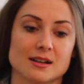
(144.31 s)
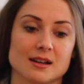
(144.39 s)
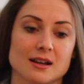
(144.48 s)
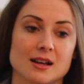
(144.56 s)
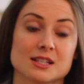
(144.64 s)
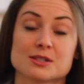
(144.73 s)

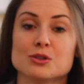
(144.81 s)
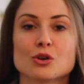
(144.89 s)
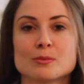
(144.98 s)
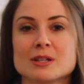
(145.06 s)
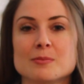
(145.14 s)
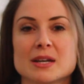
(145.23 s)
It's
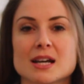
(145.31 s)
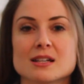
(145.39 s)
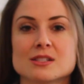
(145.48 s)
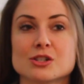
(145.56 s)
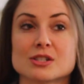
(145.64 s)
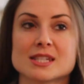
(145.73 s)
normally
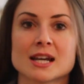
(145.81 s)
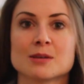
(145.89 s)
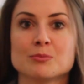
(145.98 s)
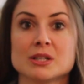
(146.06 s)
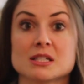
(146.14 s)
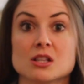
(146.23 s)
because your
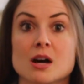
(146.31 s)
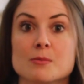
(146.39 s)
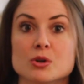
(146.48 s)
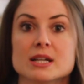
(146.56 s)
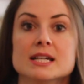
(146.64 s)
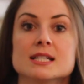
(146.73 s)
second plays a lot
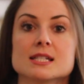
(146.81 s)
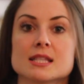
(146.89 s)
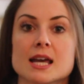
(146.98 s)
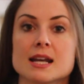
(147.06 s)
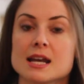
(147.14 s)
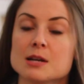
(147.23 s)
more hits
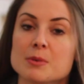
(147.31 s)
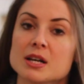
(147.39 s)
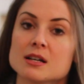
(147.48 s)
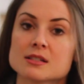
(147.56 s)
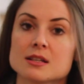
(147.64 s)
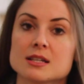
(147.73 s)
than anybody
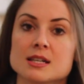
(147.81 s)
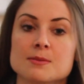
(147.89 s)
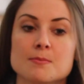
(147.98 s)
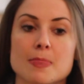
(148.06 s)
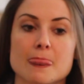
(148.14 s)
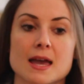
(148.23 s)
else on the team,